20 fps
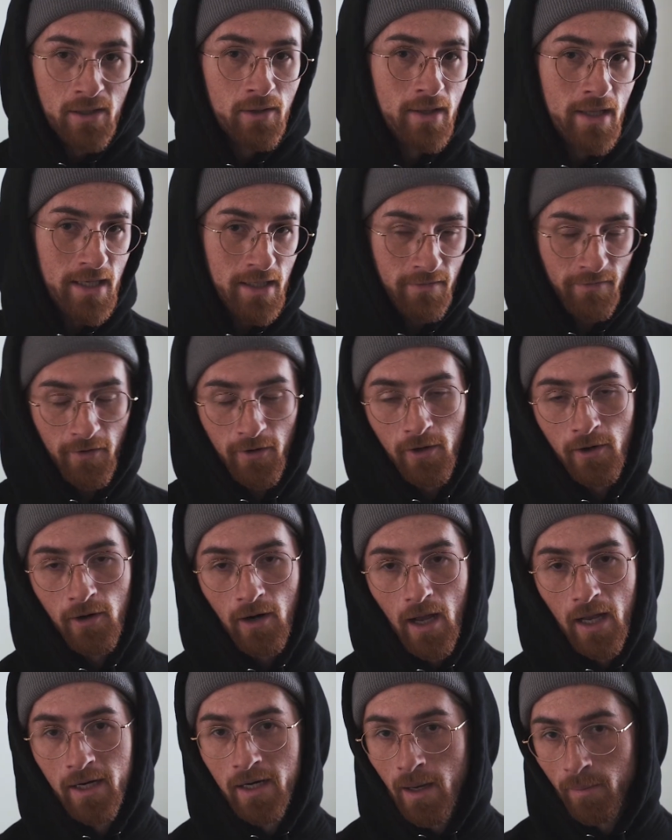I do this
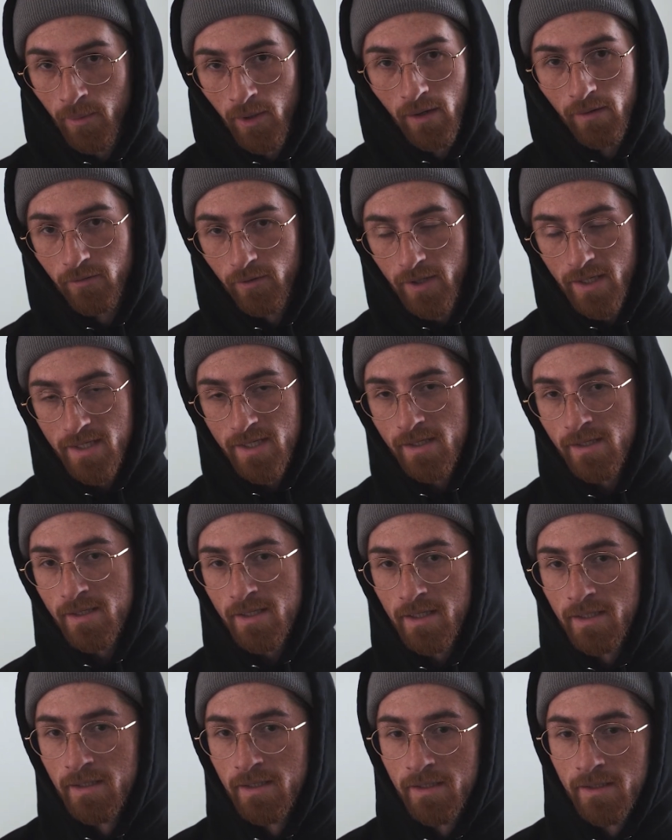for a number of
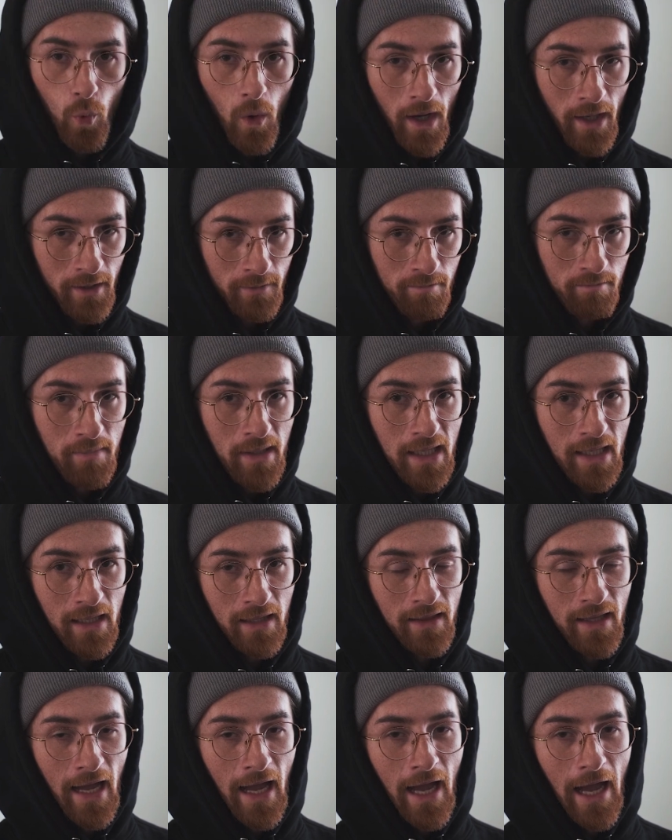reasons. One
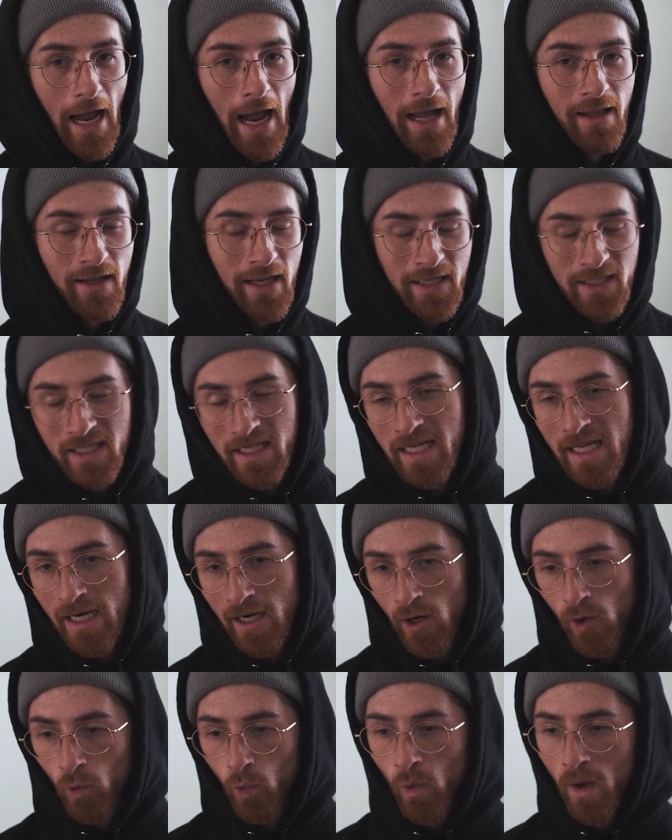being that I like to
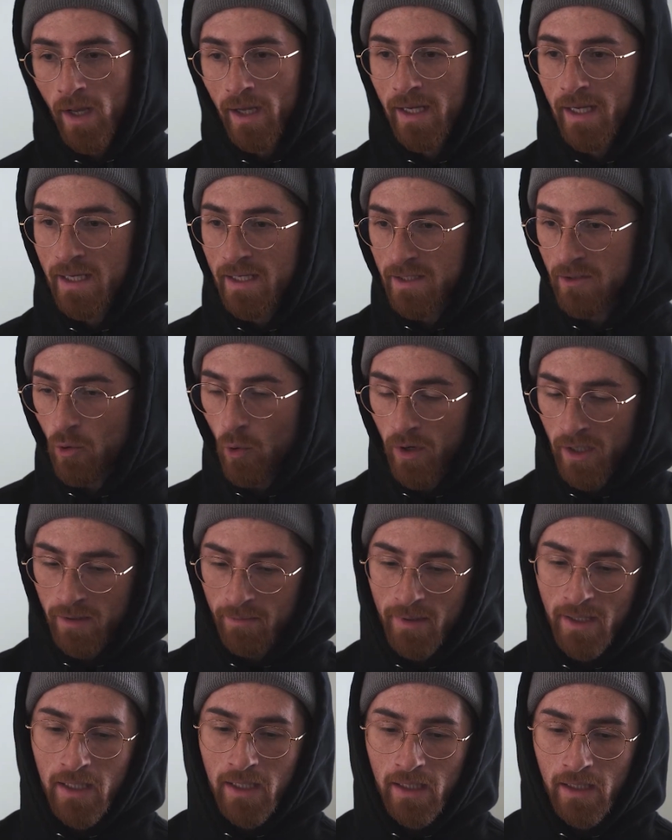hear what is going
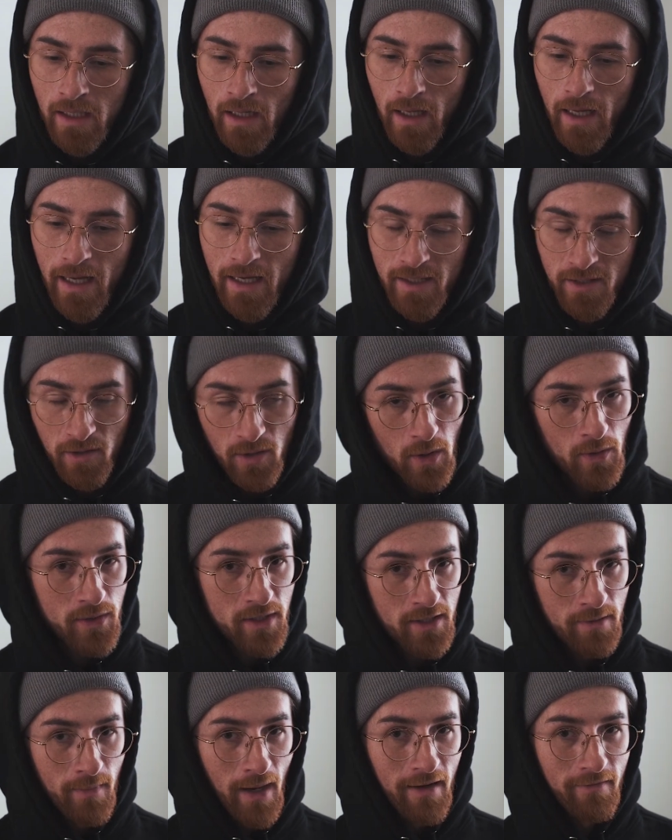to be as
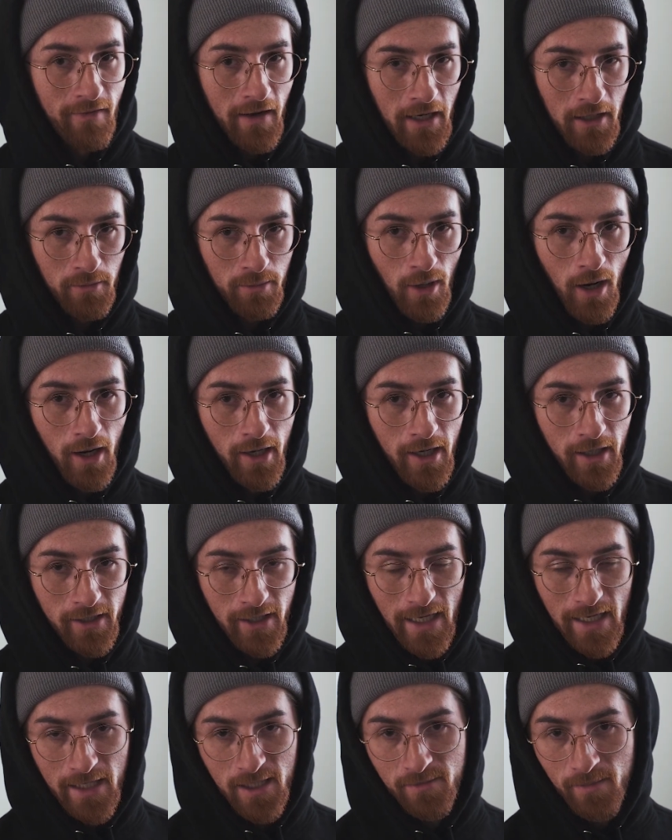close to my final
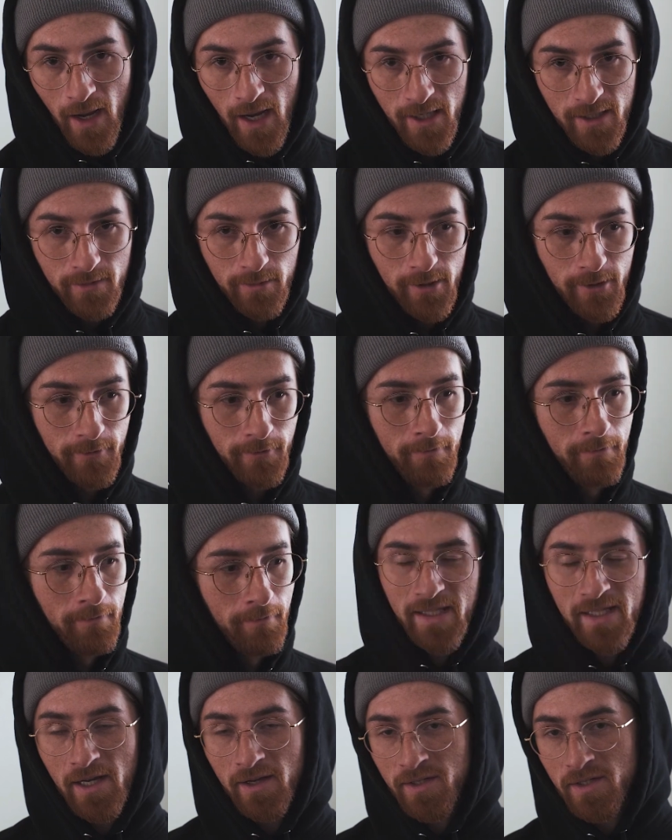product as possible.
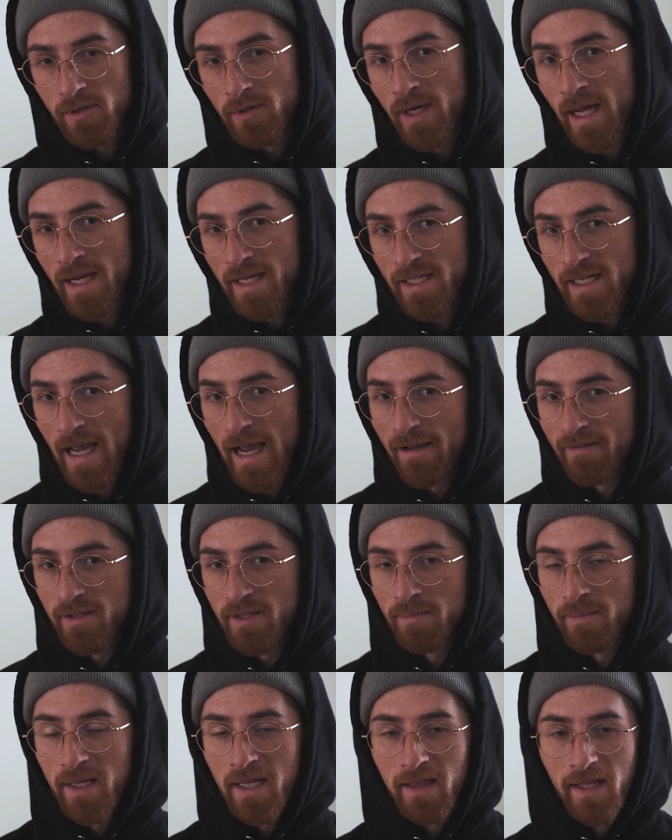It's also nice to have
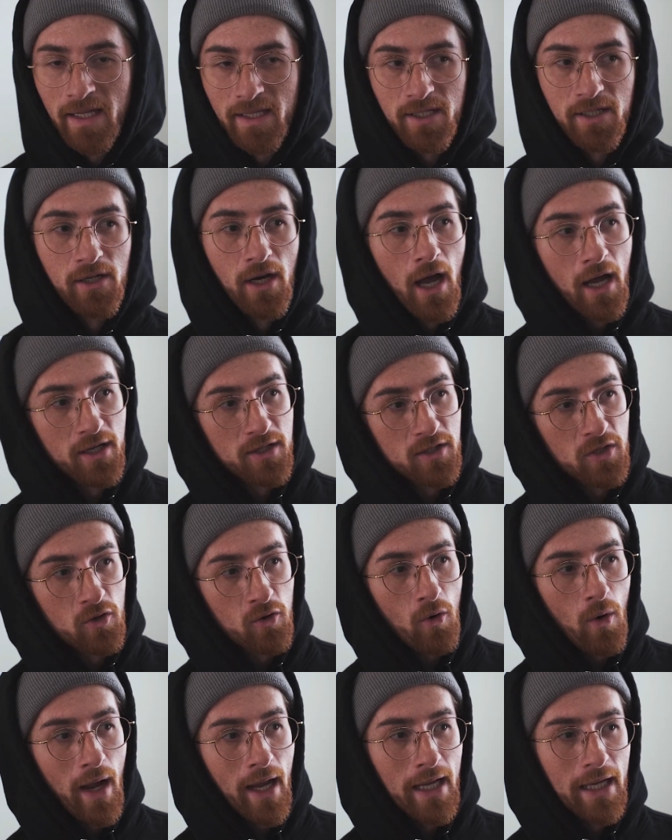something that's not too
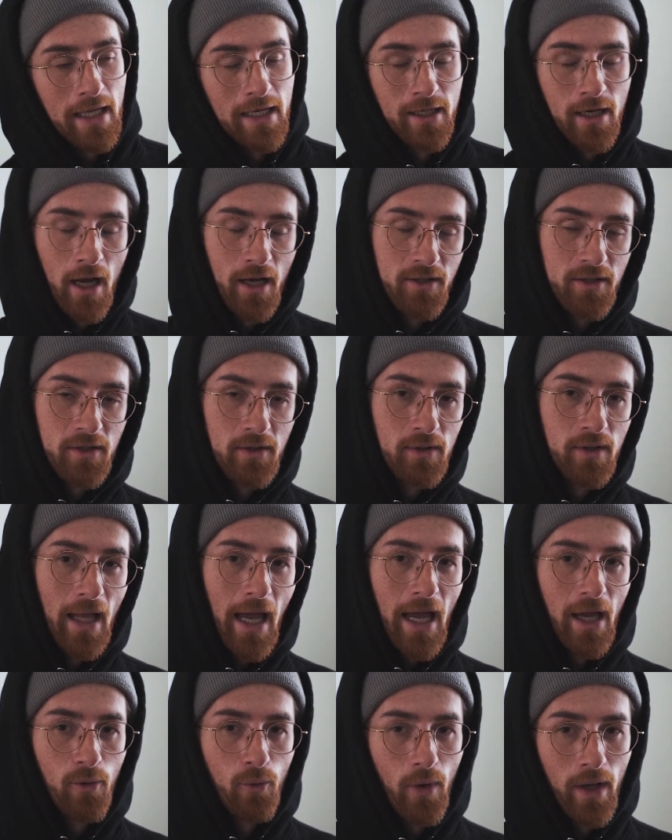quiet and not too
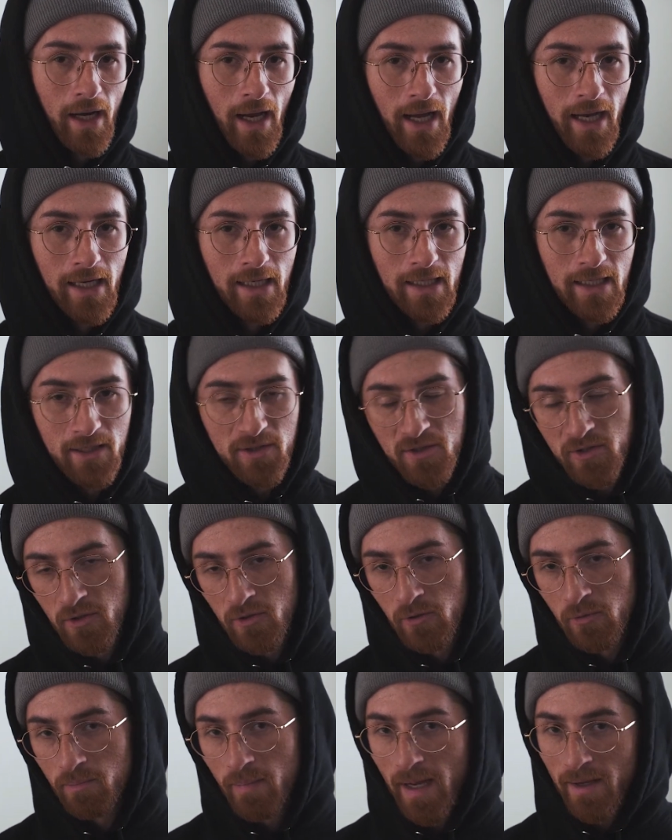loud when I need
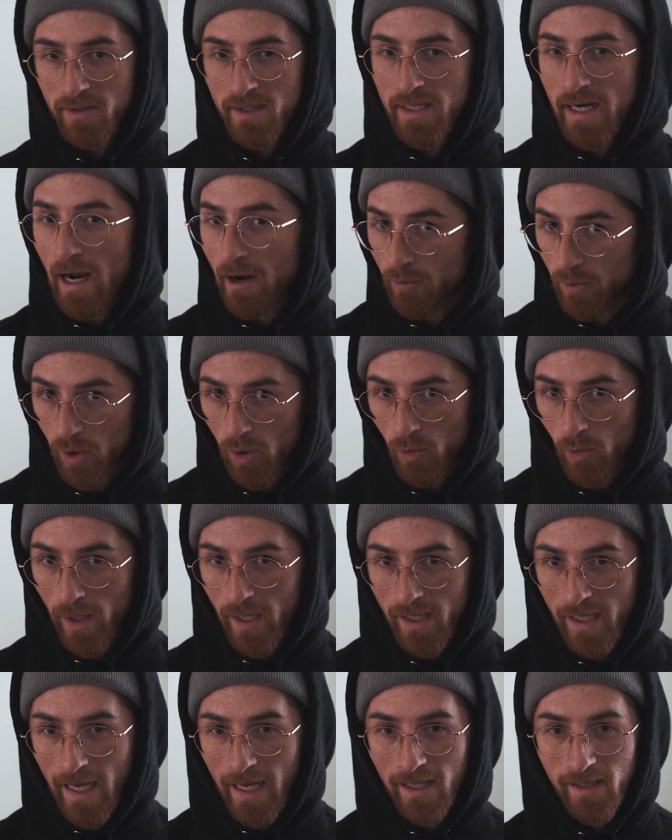to bounce it out real
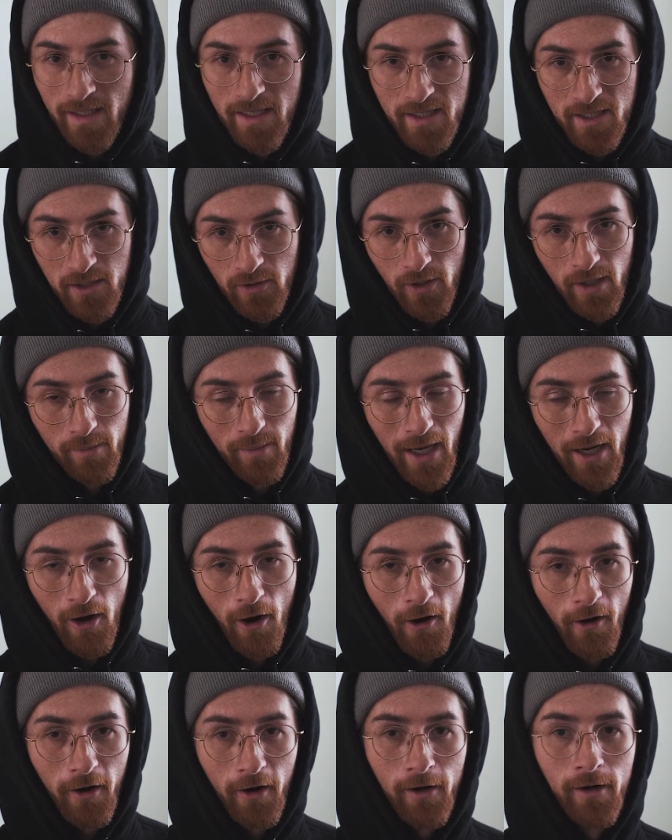quick and listen to it in my
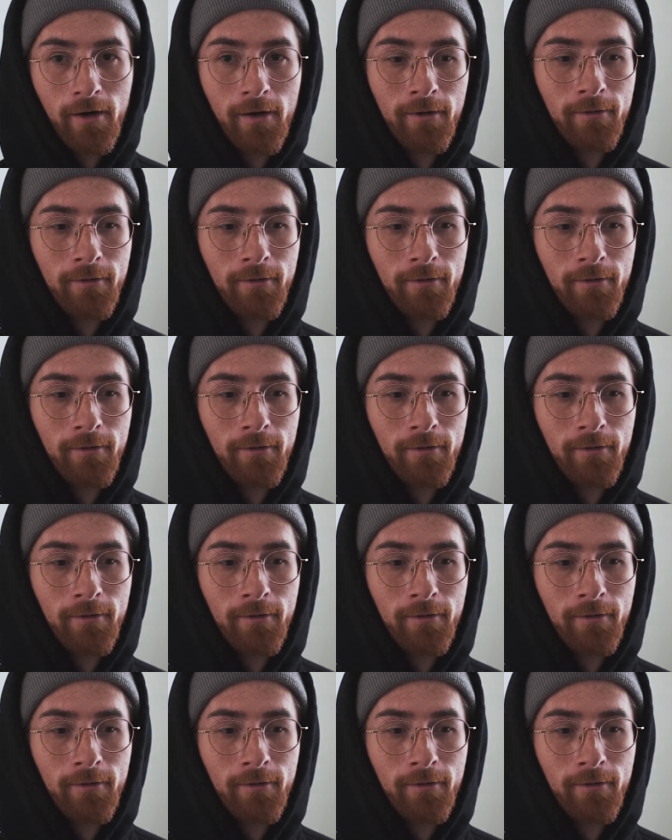car.